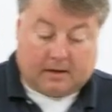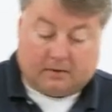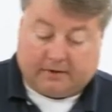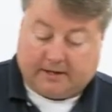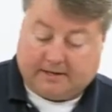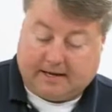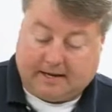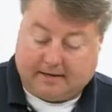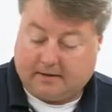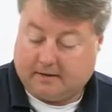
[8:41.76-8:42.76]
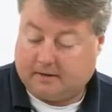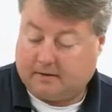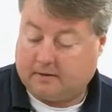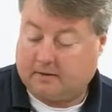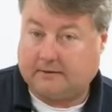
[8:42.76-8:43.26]
You'll then take
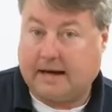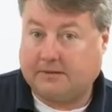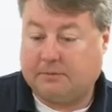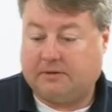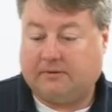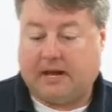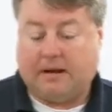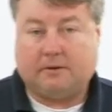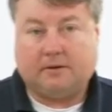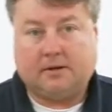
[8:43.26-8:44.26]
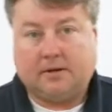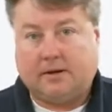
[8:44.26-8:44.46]
the last bit of cable.